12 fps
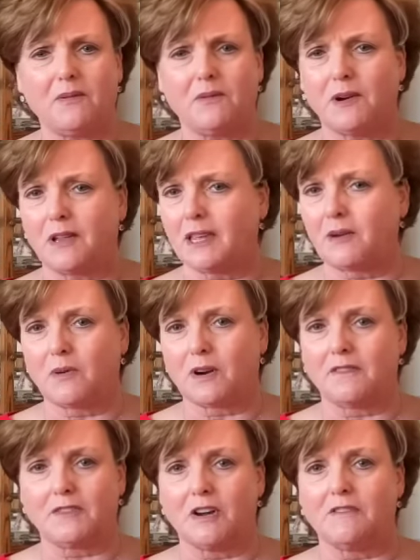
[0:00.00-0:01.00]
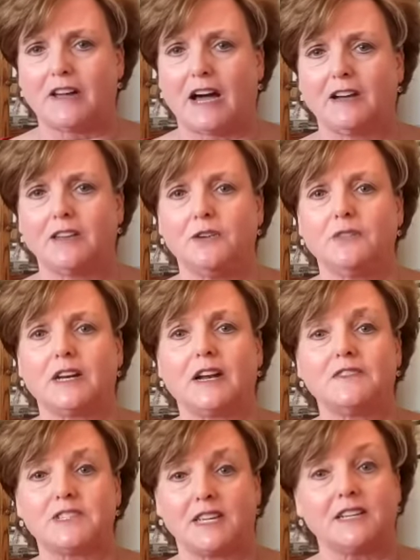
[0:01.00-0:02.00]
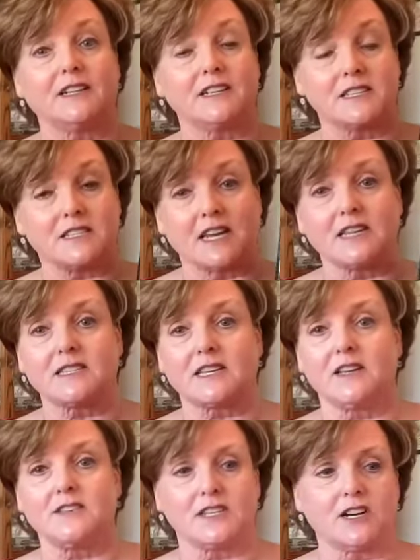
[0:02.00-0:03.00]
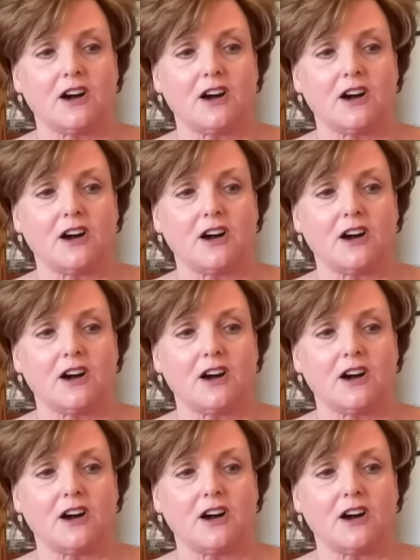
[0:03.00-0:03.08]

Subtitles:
really were of no value that I've seen at estate sales and